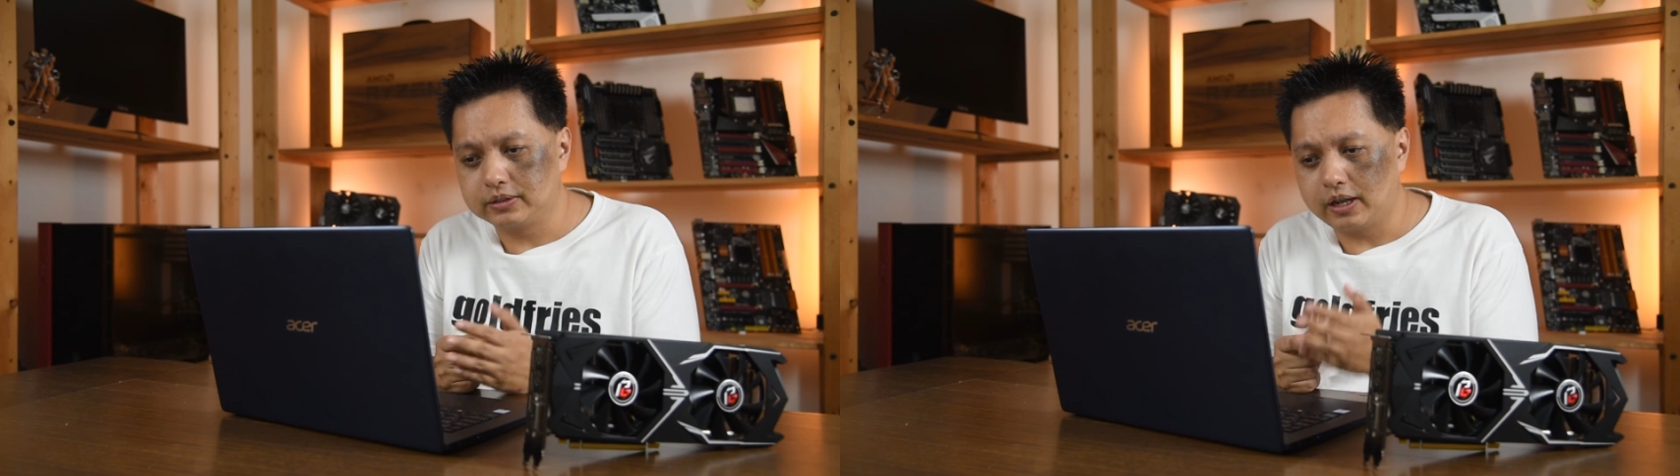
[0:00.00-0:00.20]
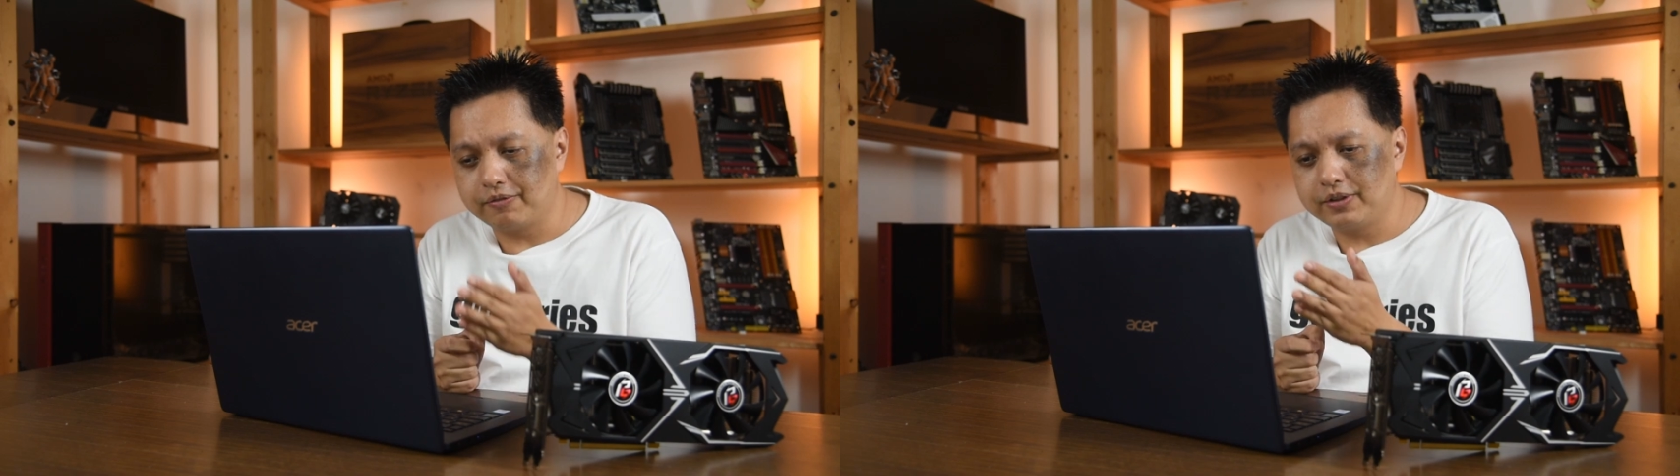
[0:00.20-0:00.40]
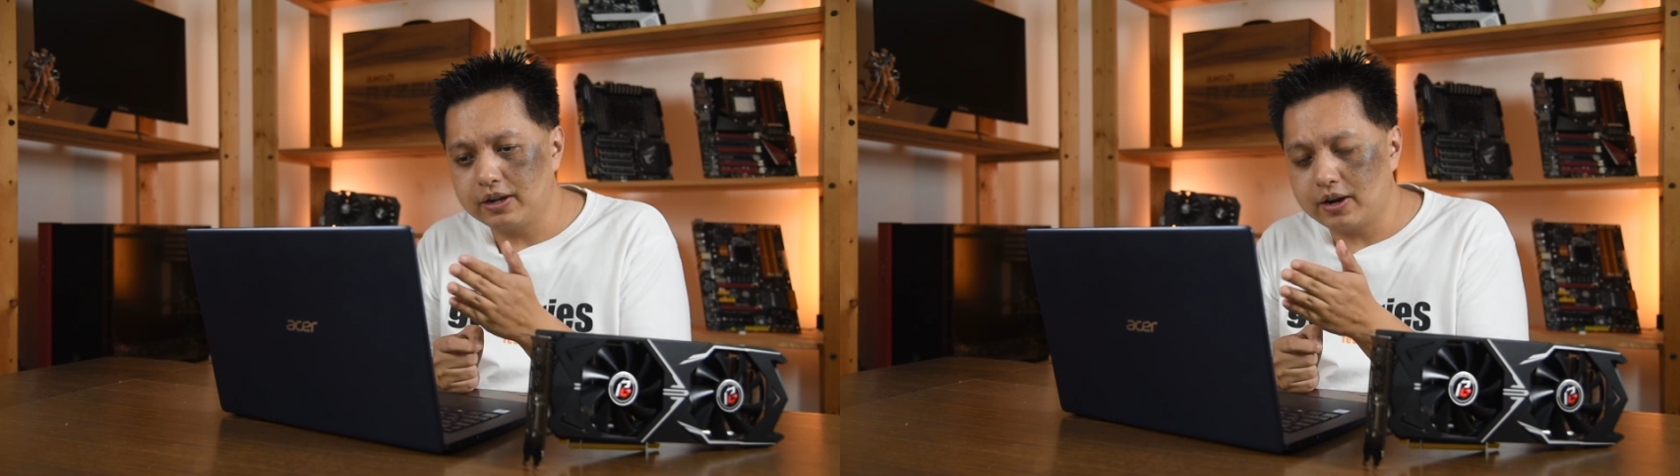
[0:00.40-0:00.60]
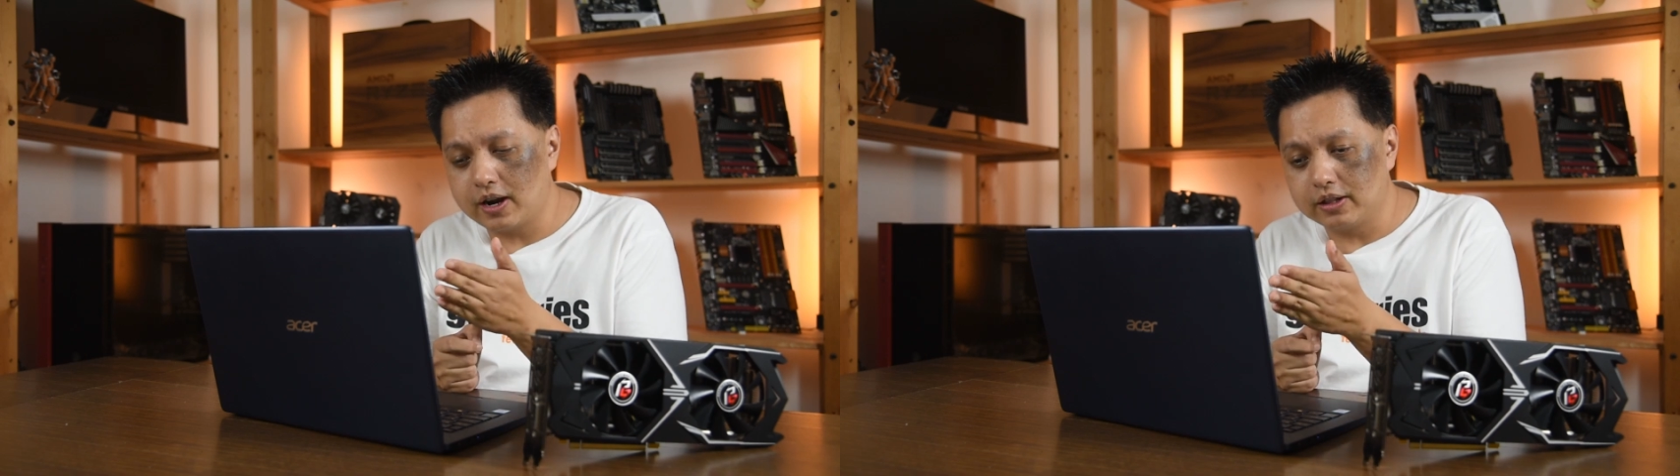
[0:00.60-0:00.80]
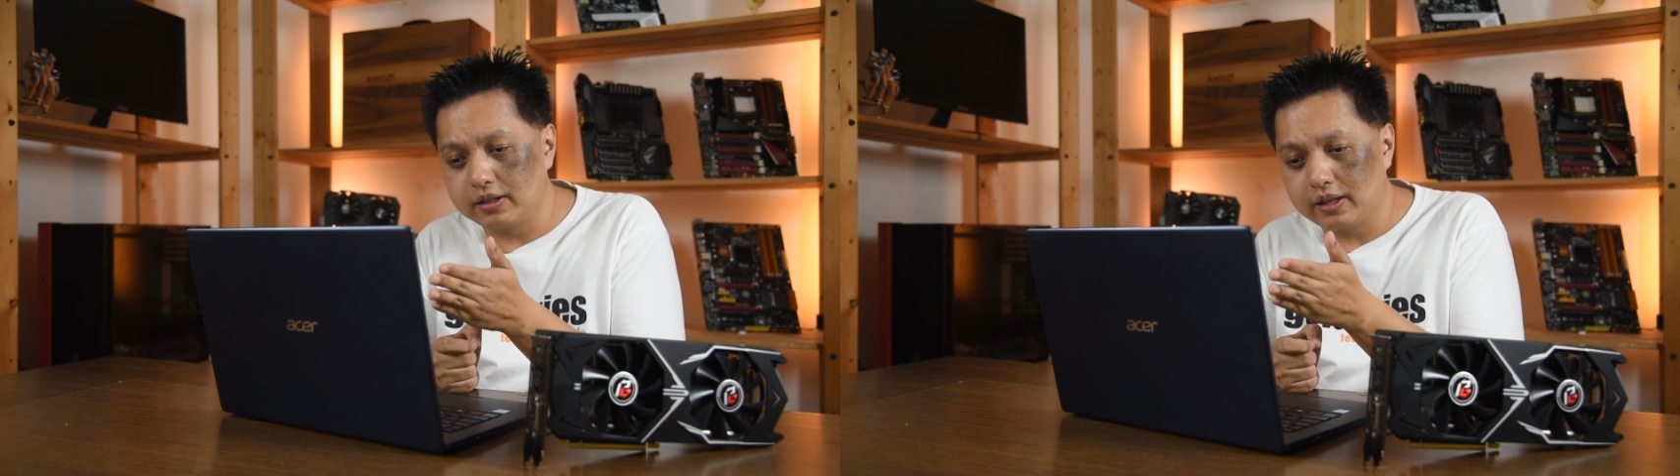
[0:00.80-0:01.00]
NVIDIA
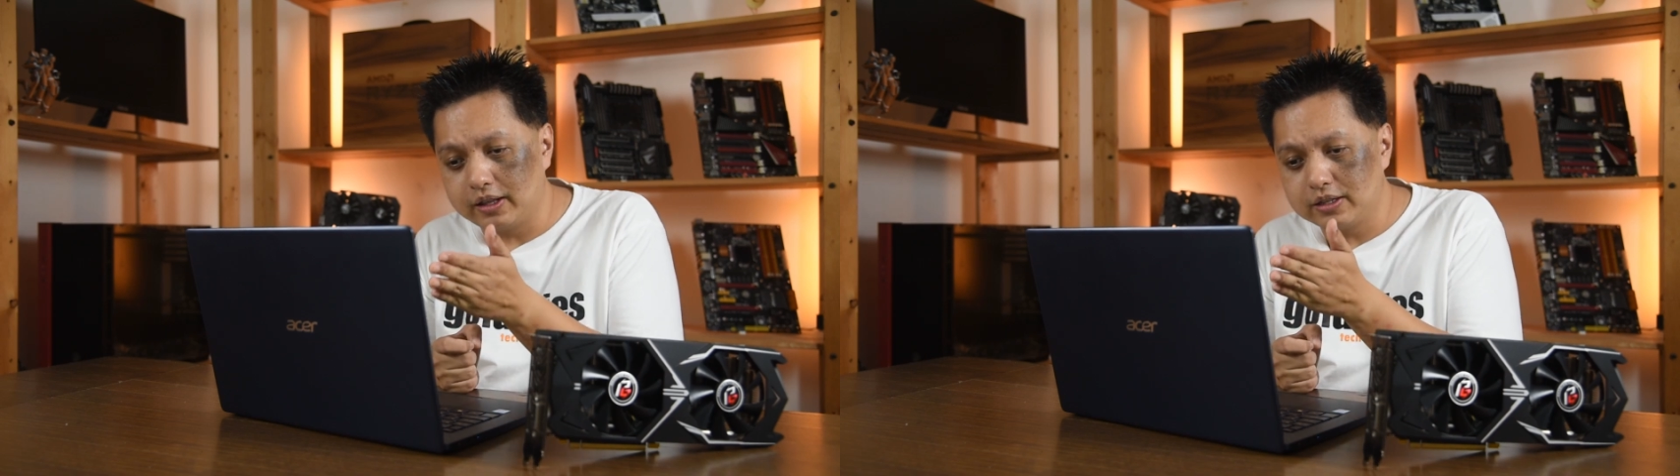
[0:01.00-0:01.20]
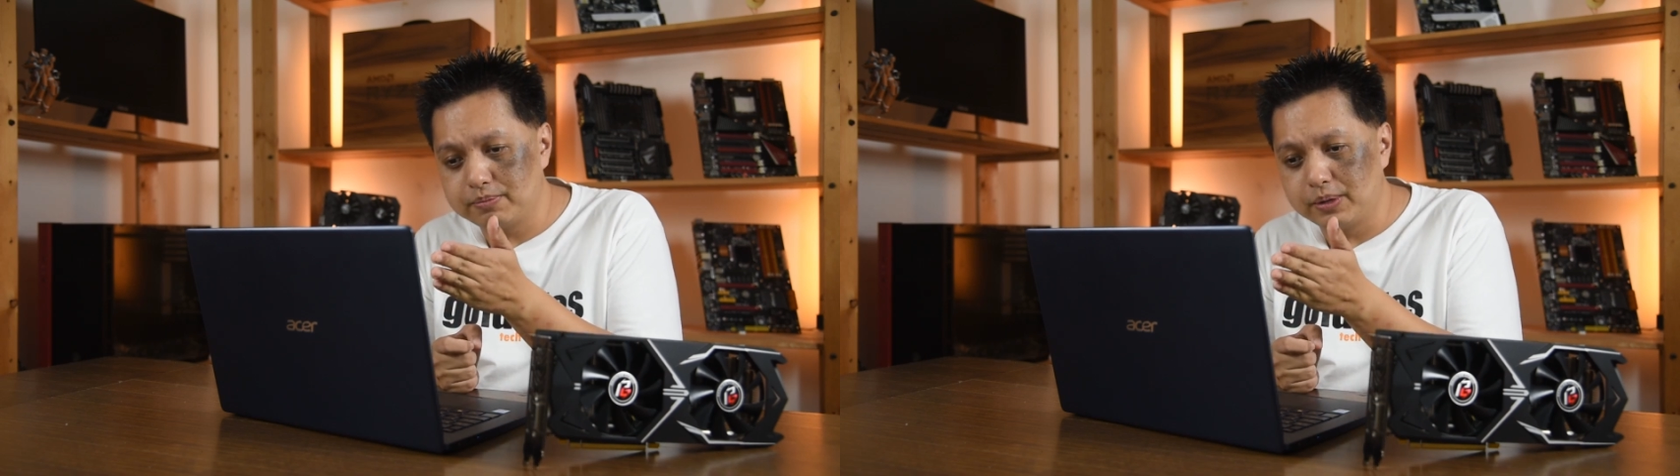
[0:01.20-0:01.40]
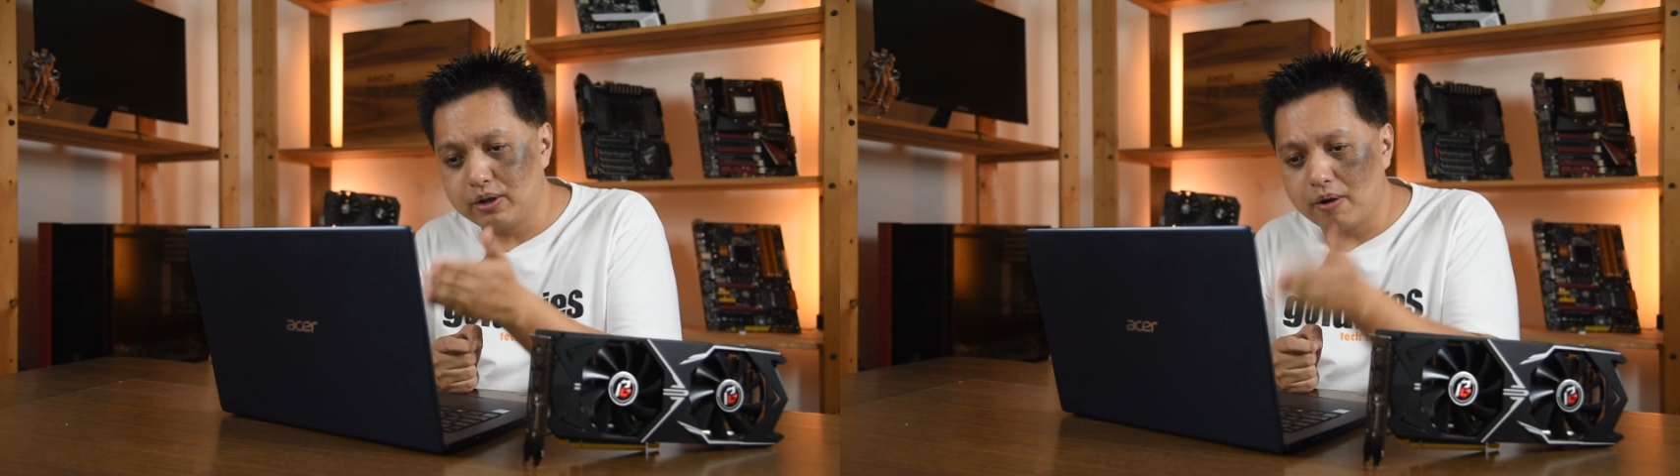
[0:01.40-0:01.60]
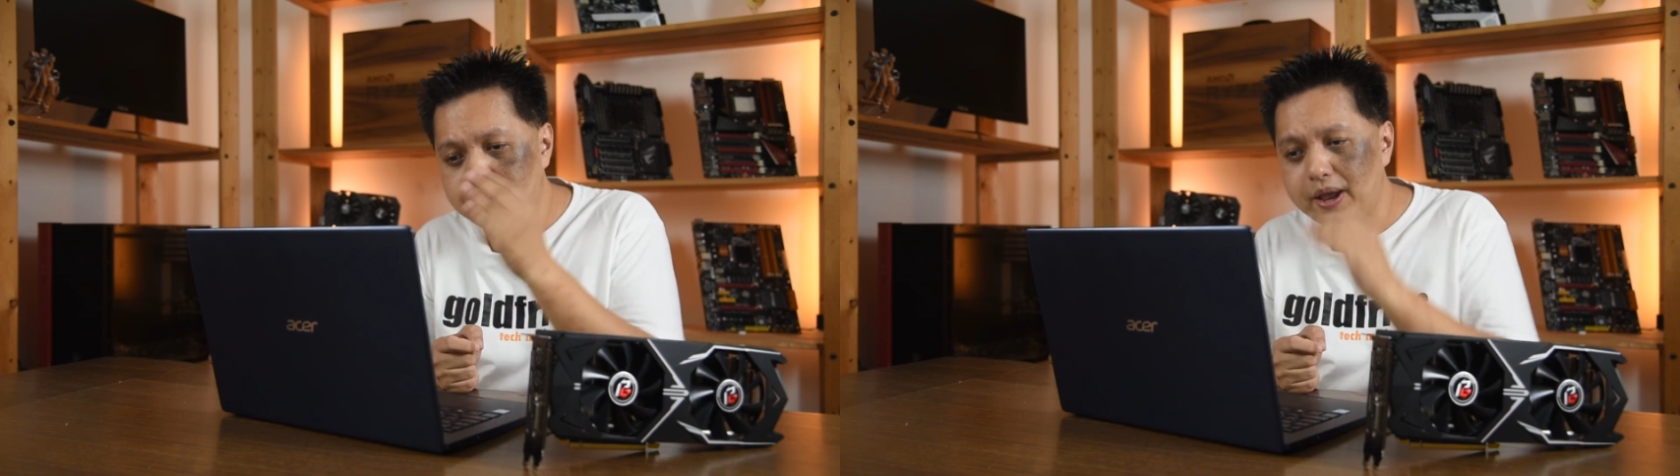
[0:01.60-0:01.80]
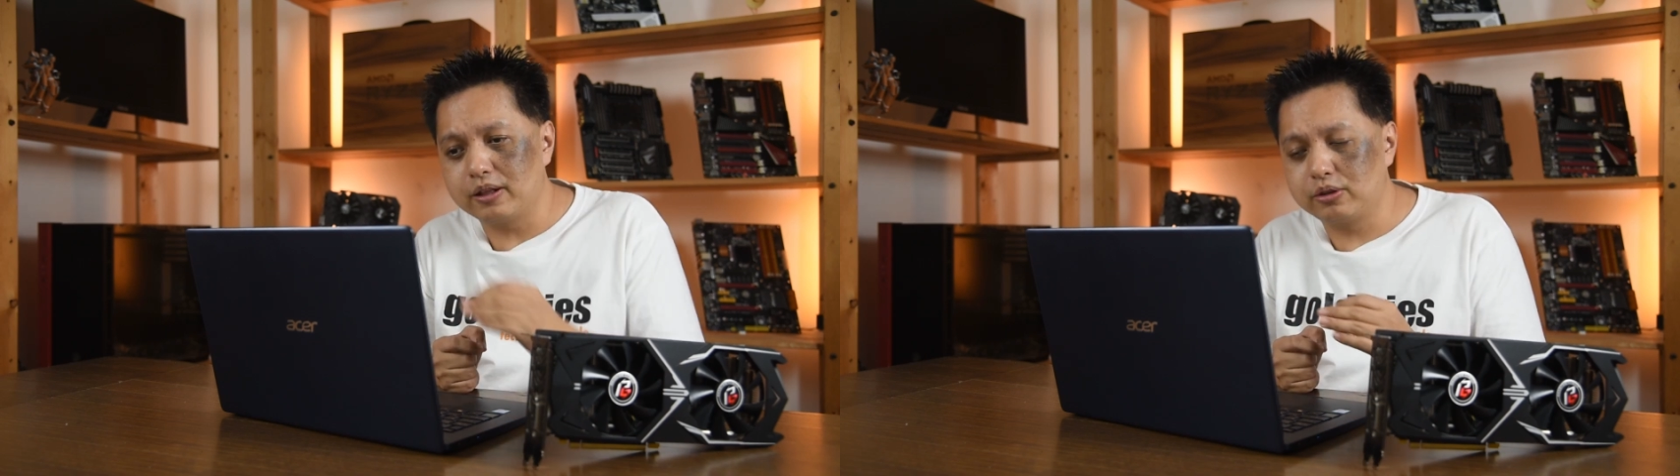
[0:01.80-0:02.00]
card that is being
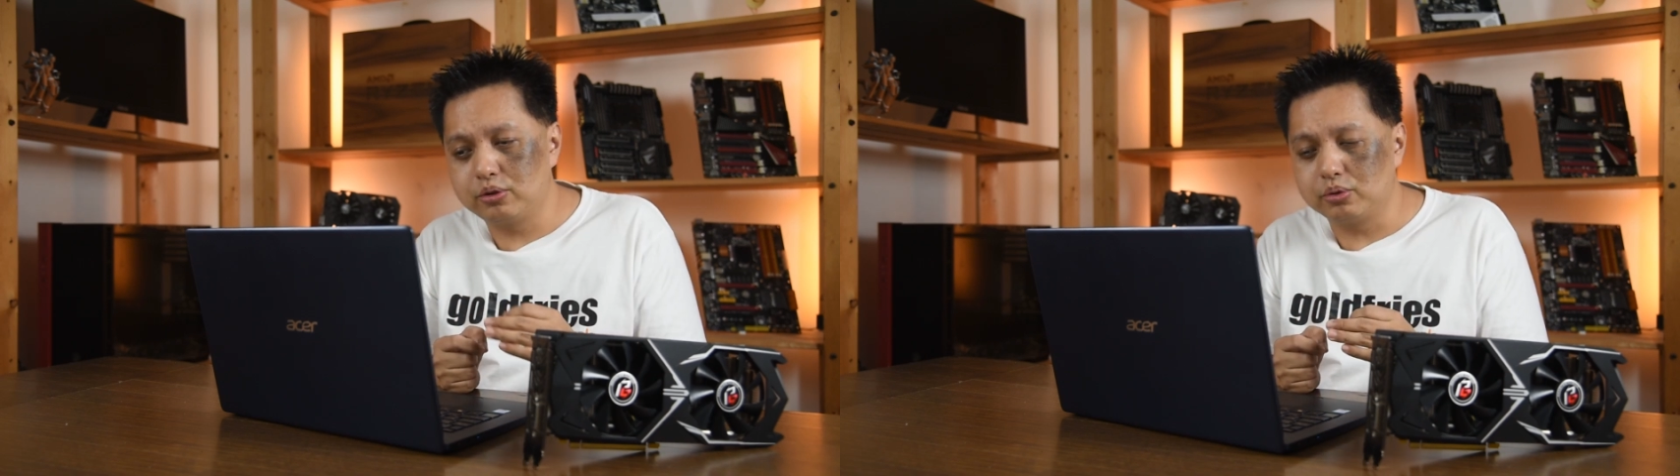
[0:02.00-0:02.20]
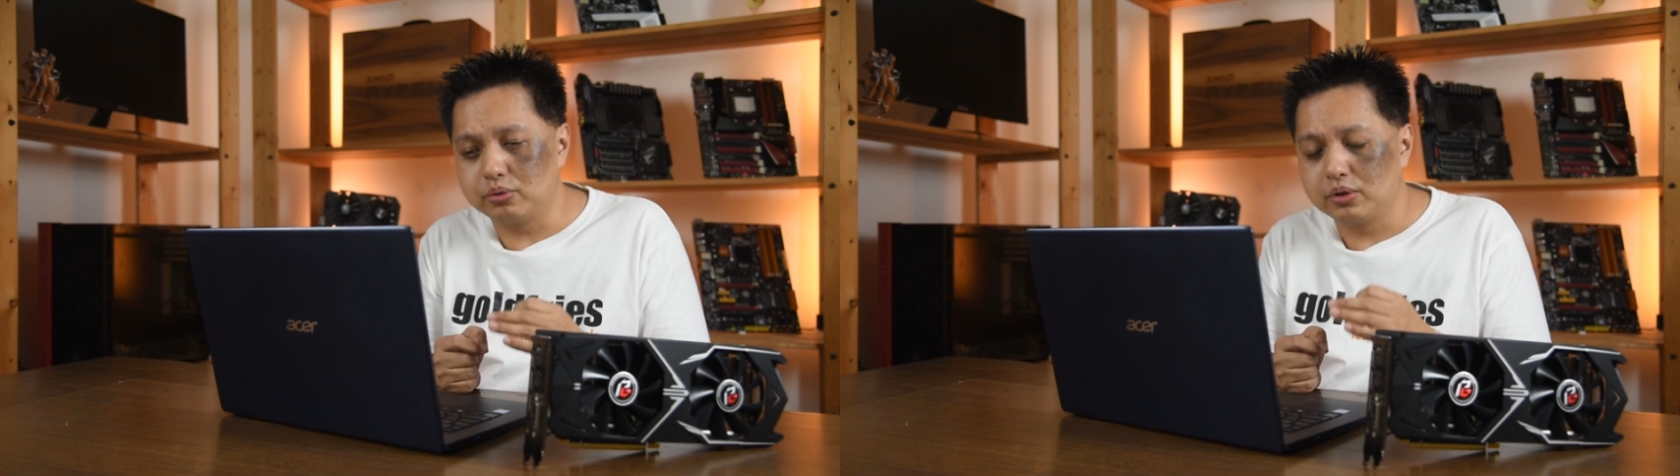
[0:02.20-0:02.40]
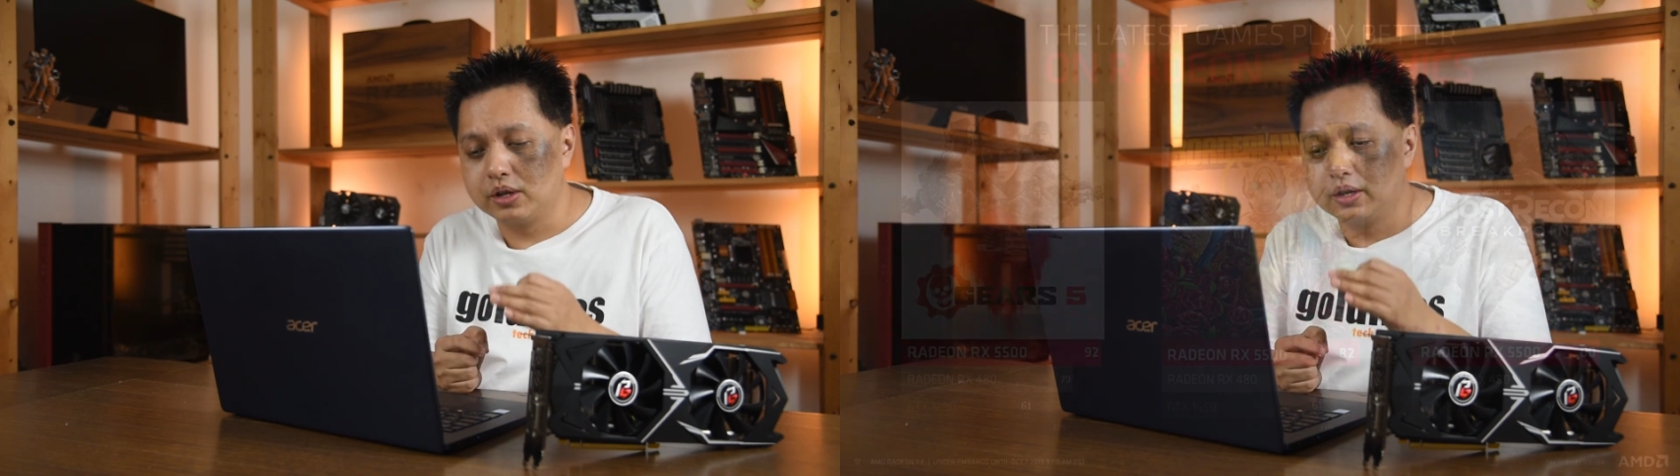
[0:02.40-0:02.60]
compared to